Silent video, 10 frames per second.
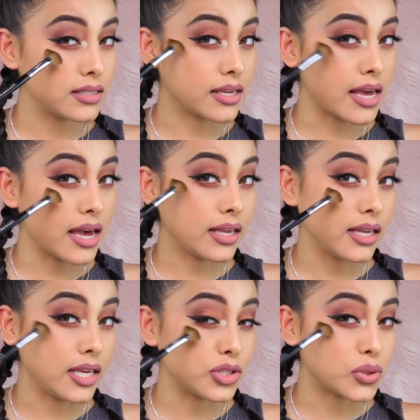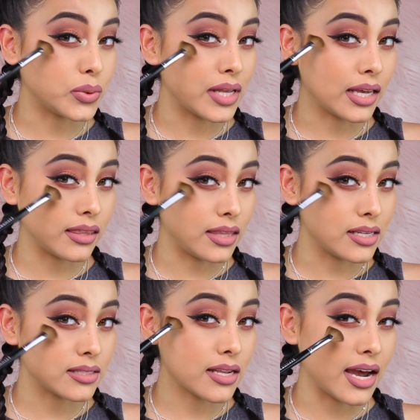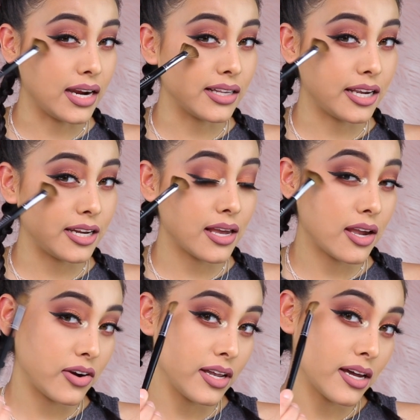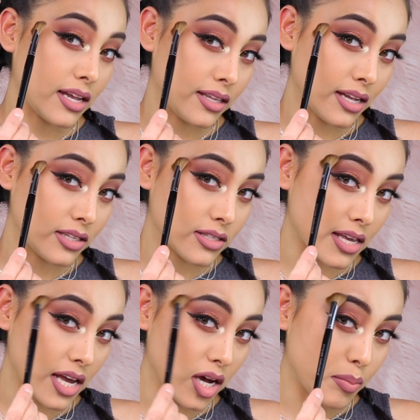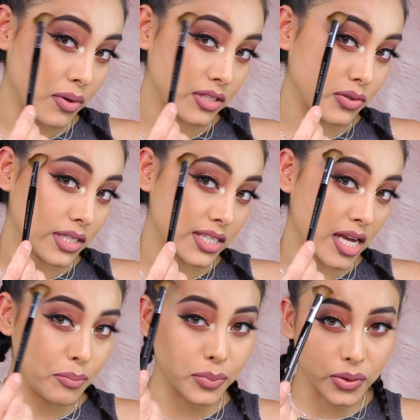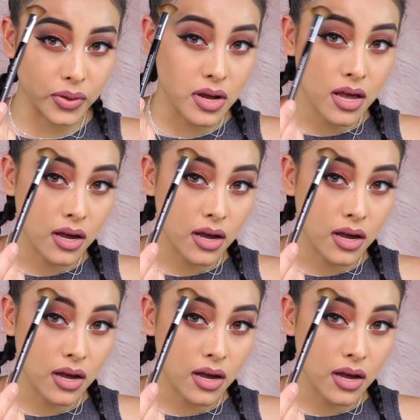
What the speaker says: to get into like this highlighting area and then to get up onto the temple